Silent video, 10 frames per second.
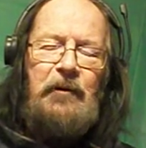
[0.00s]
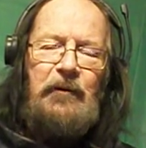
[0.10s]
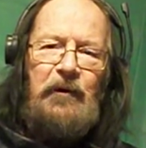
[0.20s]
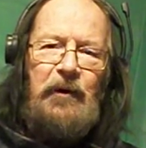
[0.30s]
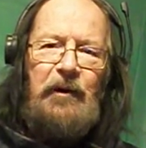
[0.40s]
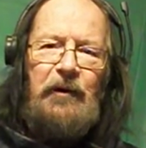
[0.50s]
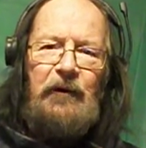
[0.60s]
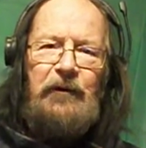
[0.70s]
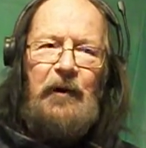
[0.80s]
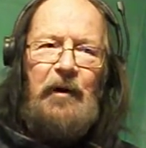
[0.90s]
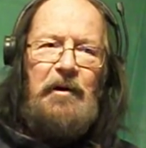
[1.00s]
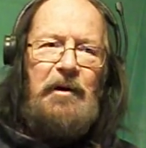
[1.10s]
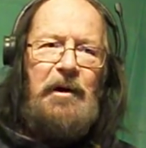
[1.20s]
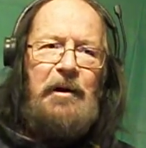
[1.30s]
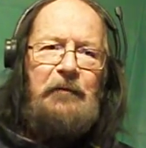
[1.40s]
she is
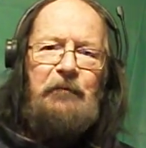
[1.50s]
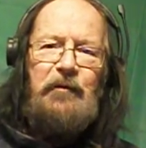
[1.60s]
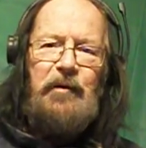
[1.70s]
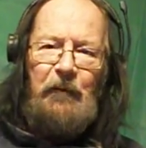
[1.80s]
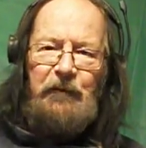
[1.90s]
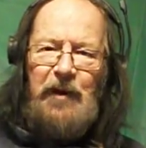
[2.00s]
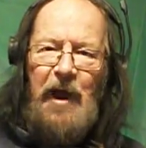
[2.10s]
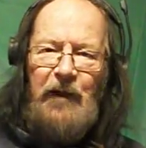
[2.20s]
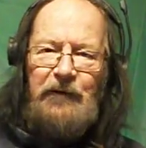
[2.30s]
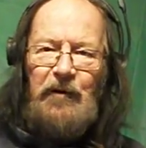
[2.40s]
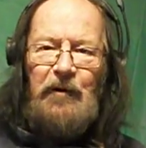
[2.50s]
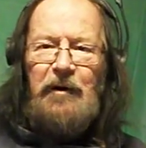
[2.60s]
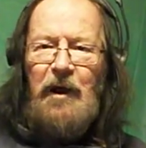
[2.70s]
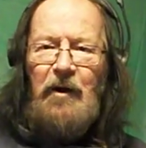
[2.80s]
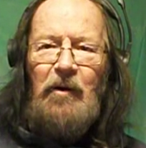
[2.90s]
our uh, ship's
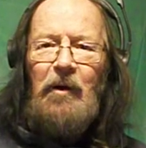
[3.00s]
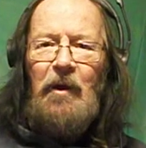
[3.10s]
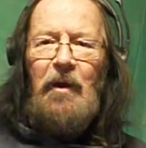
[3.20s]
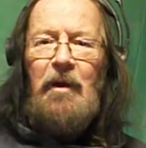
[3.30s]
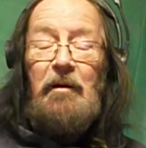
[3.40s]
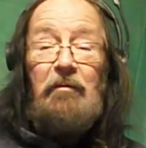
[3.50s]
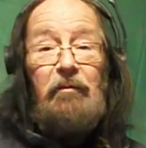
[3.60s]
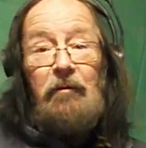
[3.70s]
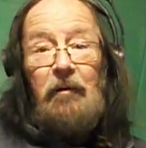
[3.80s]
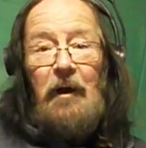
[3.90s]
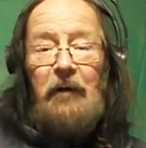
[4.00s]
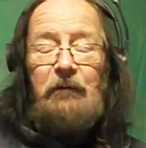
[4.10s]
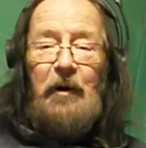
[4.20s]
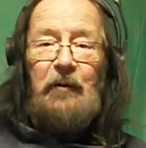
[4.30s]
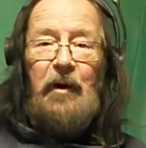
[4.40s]
counselor now, I
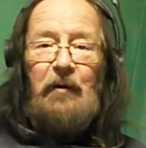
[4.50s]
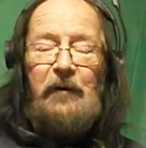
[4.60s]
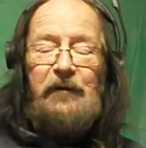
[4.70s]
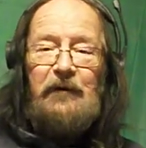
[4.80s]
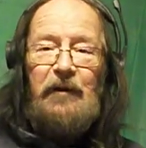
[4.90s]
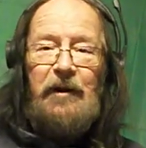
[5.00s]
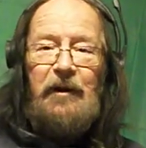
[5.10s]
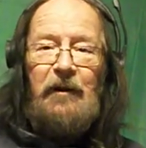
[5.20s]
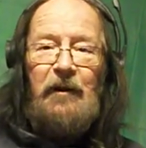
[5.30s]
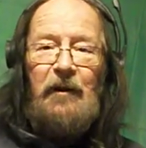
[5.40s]
found out recently